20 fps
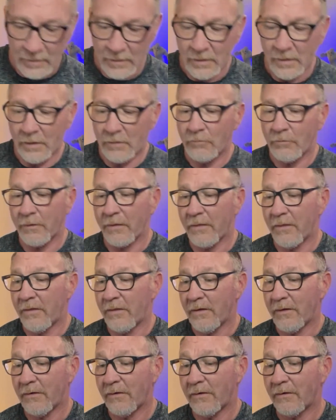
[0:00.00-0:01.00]
And with
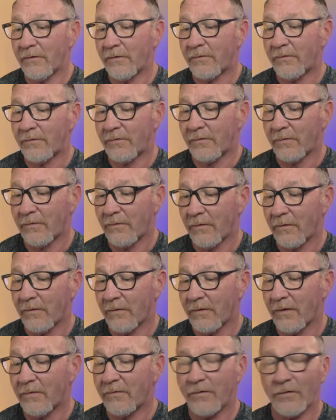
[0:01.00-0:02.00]
this
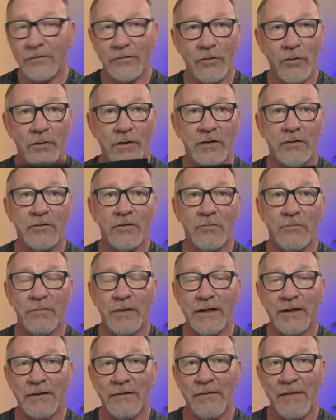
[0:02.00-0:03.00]
is going to
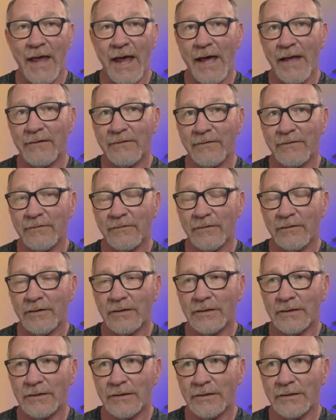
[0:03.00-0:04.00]
be that,
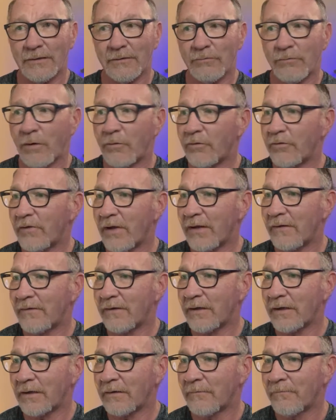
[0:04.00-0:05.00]
what was that
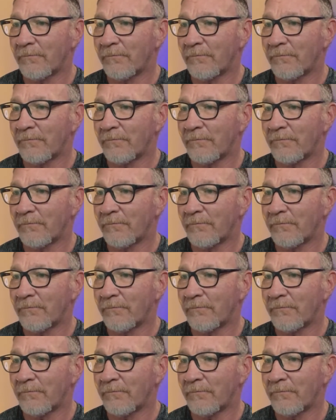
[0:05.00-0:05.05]
thing?